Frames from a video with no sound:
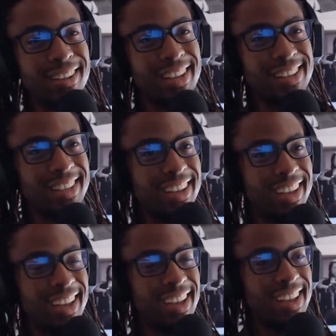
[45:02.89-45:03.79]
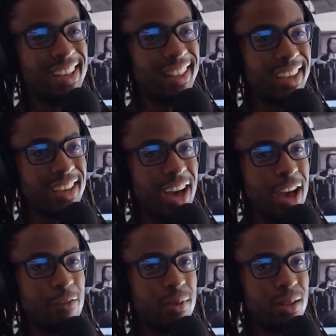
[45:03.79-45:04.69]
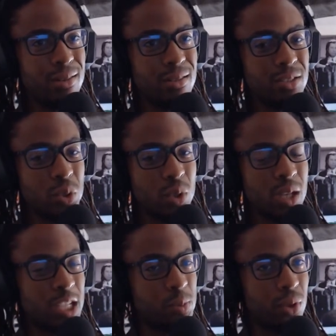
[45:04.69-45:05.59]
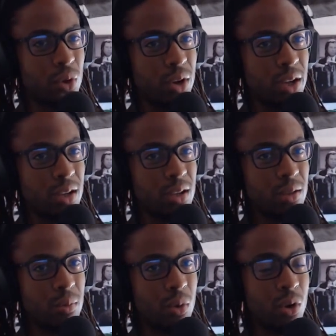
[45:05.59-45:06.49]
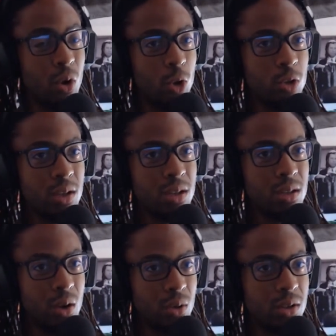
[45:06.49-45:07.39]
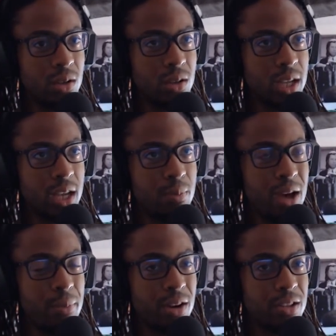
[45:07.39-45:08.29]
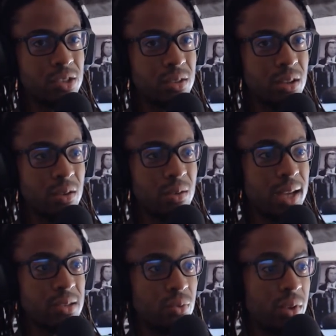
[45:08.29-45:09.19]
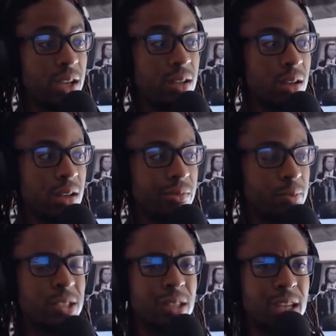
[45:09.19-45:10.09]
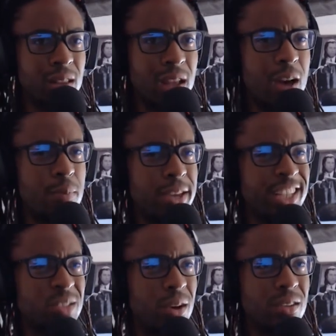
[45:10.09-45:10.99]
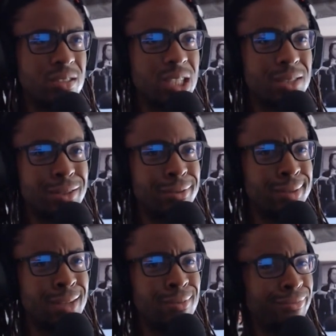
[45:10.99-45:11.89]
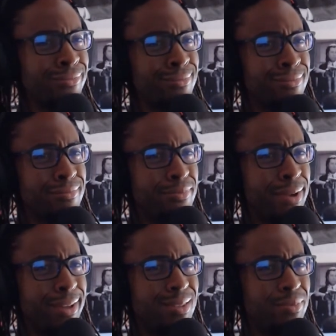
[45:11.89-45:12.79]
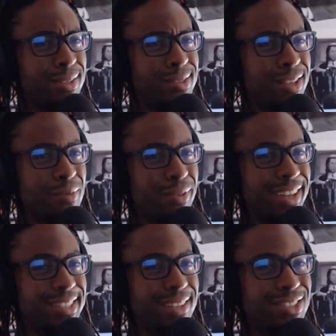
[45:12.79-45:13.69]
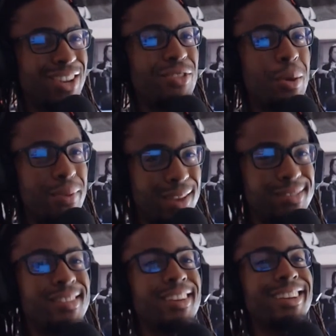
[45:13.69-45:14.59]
Like like I've been sort of exploring more older like hip hop artists, as of late, especially like a lot of Biggie Smalls as of late. Probably not the best thing, but at the same time, the best thing.